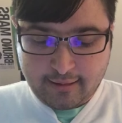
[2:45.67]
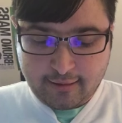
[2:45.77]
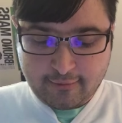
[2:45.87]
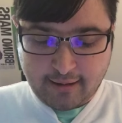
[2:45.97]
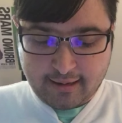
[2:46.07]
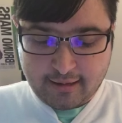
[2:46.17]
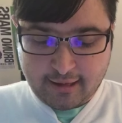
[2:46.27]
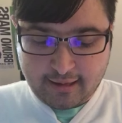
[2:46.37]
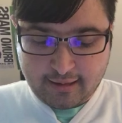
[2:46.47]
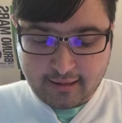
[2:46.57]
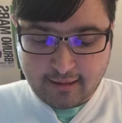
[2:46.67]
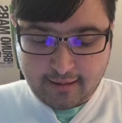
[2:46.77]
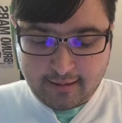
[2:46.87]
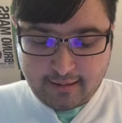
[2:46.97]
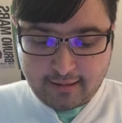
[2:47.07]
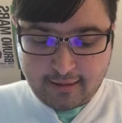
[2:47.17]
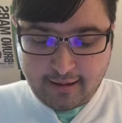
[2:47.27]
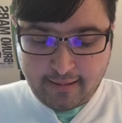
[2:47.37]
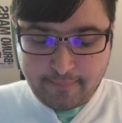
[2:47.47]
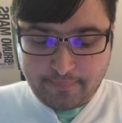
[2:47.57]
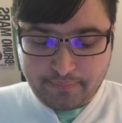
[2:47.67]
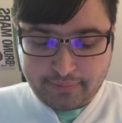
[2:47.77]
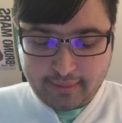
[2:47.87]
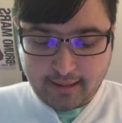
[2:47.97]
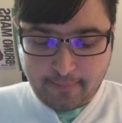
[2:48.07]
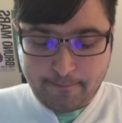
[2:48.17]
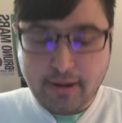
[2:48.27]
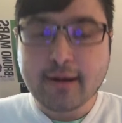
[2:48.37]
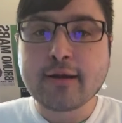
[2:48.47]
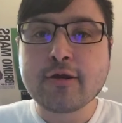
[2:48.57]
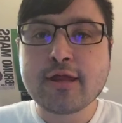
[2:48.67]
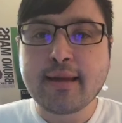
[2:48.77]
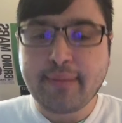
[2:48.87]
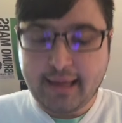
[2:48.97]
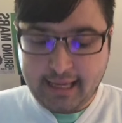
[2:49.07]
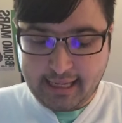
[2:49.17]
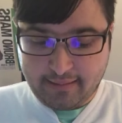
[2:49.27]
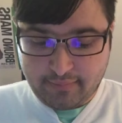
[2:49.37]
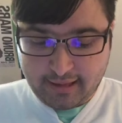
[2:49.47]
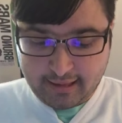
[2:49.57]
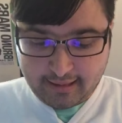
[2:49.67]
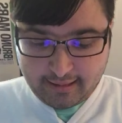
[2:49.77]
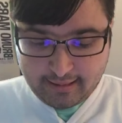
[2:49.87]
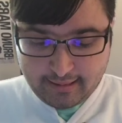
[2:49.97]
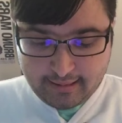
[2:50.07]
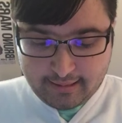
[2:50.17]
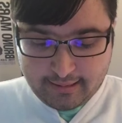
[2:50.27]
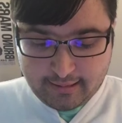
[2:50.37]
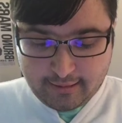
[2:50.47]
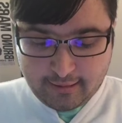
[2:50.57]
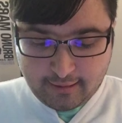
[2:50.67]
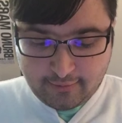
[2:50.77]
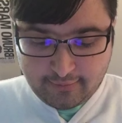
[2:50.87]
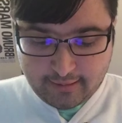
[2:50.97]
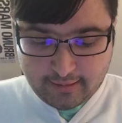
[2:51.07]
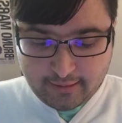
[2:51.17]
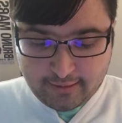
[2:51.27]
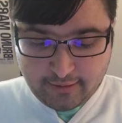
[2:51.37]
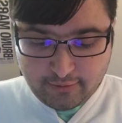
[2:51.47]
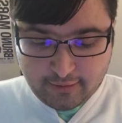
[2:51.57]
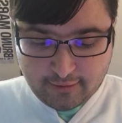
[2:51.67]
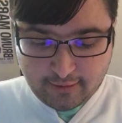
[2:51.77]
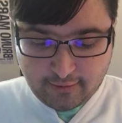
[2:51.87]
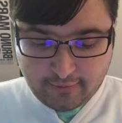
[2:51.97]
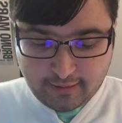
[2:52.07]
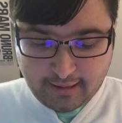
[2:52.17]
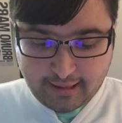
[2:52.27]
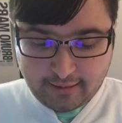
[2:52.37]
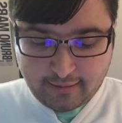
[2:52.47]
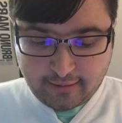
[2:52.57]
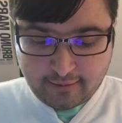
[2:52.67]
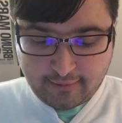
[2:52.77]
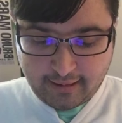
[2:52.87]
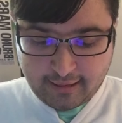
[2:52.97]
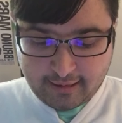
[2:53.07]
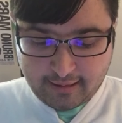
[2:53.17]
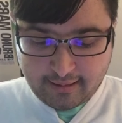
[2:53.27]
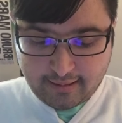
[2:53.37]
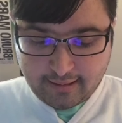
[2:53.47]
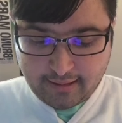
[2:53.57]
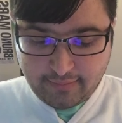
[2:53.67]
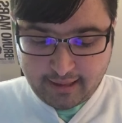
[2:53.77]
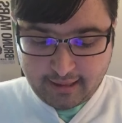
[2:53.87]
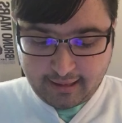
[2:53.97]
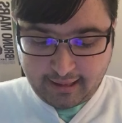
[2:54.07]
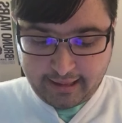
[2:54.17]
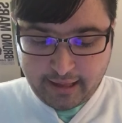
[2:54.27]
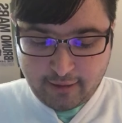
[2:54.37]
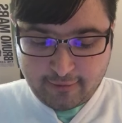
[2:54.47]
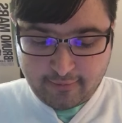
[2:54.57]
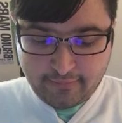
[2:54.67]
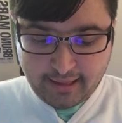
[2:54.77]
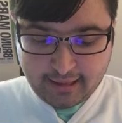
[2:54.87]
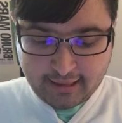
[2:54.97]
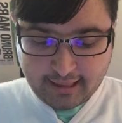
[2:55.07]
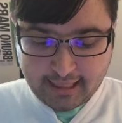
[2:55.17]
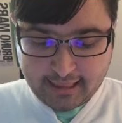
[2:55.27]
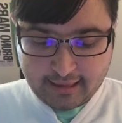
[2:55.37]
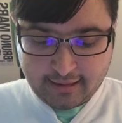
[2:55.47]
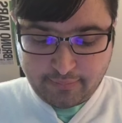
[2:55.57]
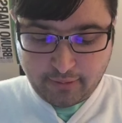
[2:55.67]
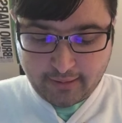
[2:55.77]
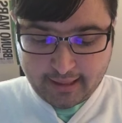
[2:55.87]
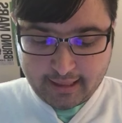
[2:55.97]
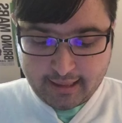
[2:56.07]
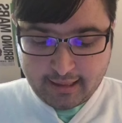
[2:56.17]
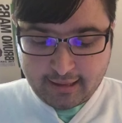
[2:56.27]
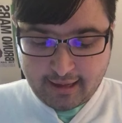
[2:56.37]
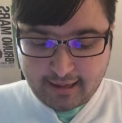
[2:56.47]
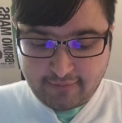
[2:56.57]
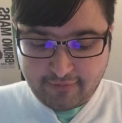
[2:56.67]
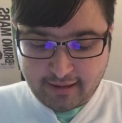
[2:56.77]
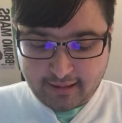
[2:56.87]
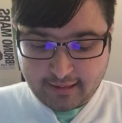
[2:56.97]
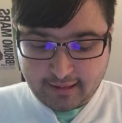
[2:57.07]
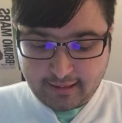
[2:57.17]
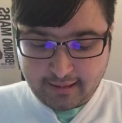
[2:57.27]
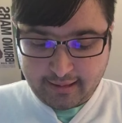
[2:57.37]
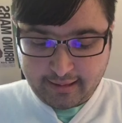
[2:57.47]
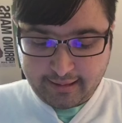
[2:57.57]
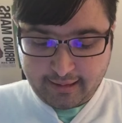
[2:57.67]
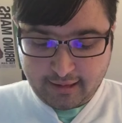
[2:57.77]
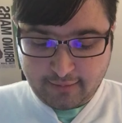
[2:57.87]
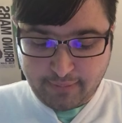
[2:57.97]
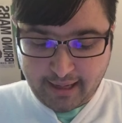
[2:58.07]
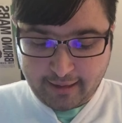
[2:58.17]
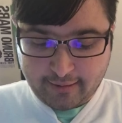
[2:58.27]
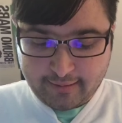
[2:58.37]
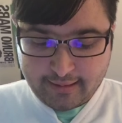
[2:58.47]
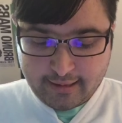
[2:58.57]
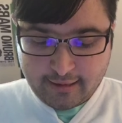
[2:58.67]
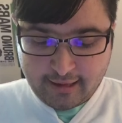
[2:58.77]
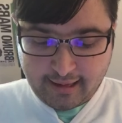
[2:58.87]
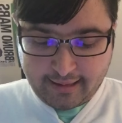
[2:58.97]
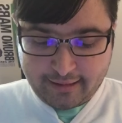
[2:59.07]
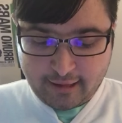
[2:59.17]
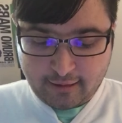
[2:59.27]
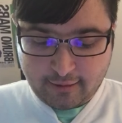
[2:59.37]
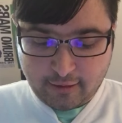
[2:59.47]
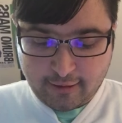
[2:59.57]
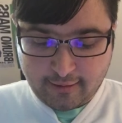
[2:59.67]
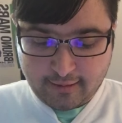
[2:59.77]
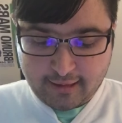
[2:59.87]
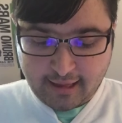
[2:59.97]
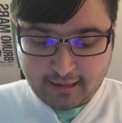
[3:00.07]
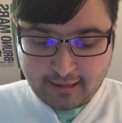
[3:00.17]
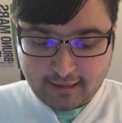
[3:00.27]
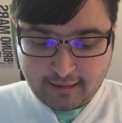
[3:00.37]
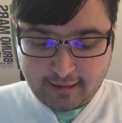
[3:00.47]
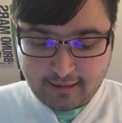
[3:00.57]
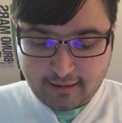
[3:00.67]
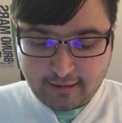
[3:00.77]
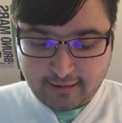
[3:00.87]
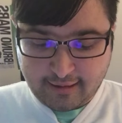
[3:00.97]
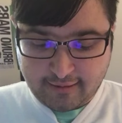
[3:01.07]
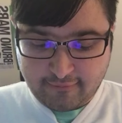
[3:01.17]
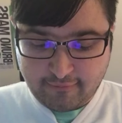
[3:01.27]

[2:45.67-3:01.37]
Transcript: strategist. The partnership aims to nurture and strengthen community through music and support the NFL's Inspire Change social justice initiative